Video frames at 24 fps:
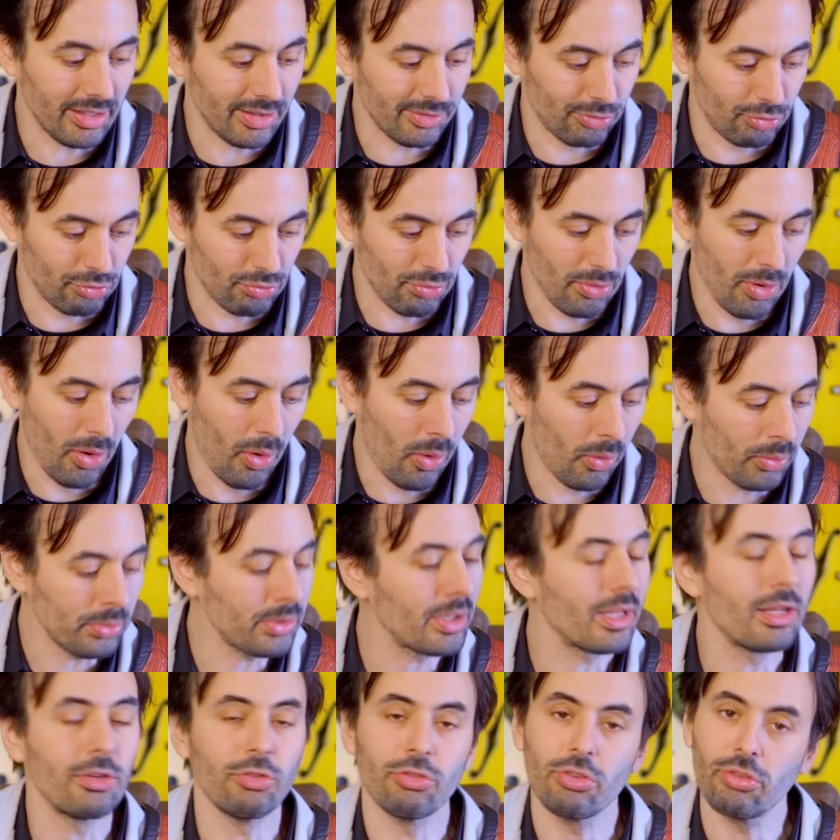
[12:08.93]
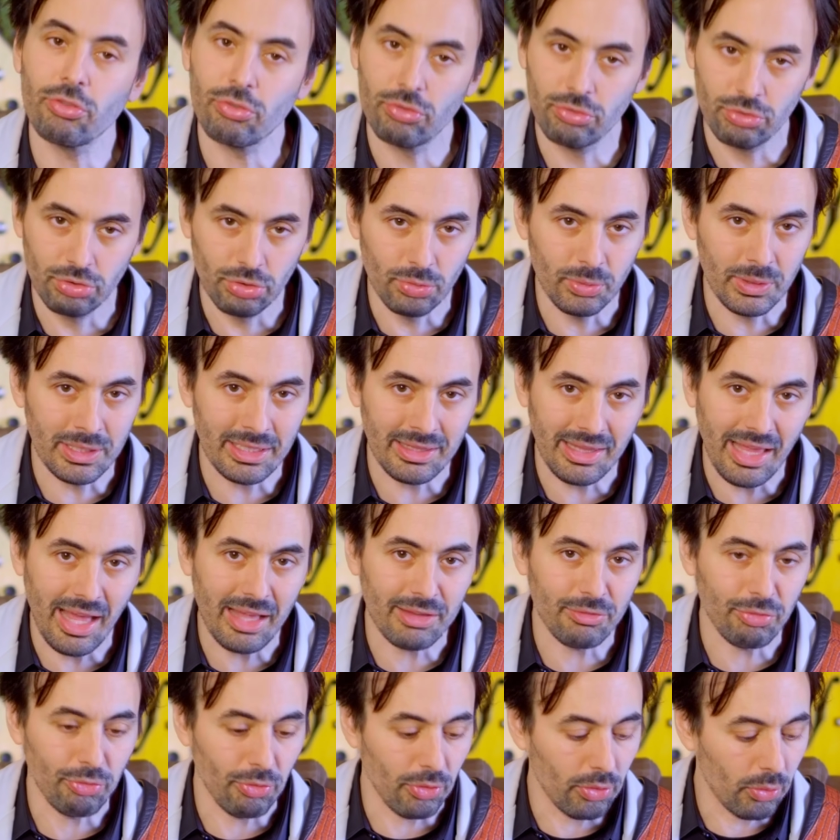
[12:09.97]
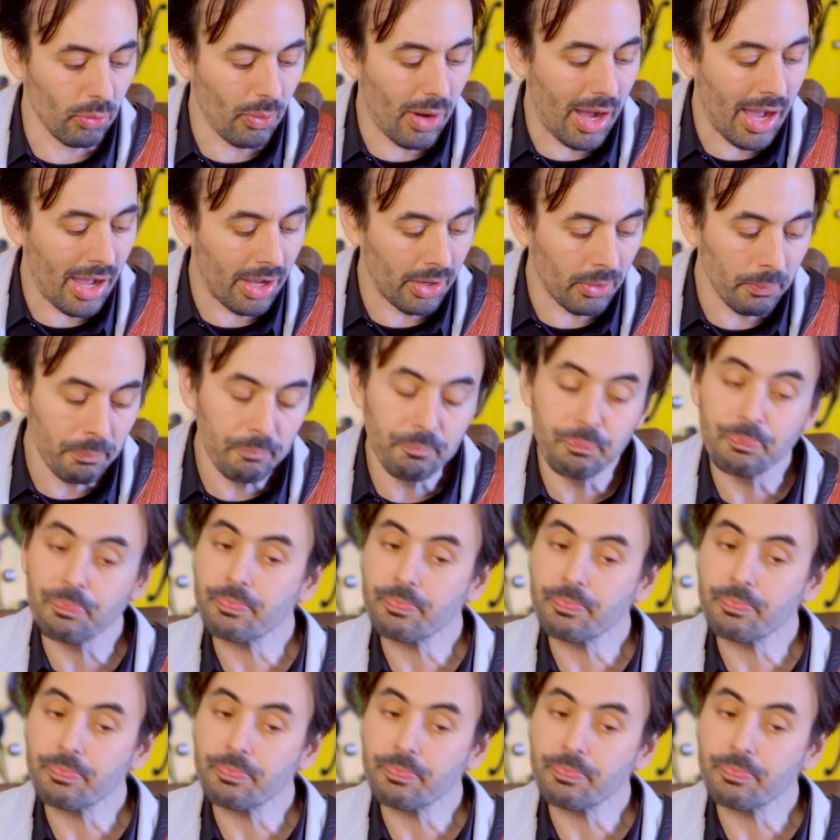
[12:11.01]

a drone and just doing that for a while.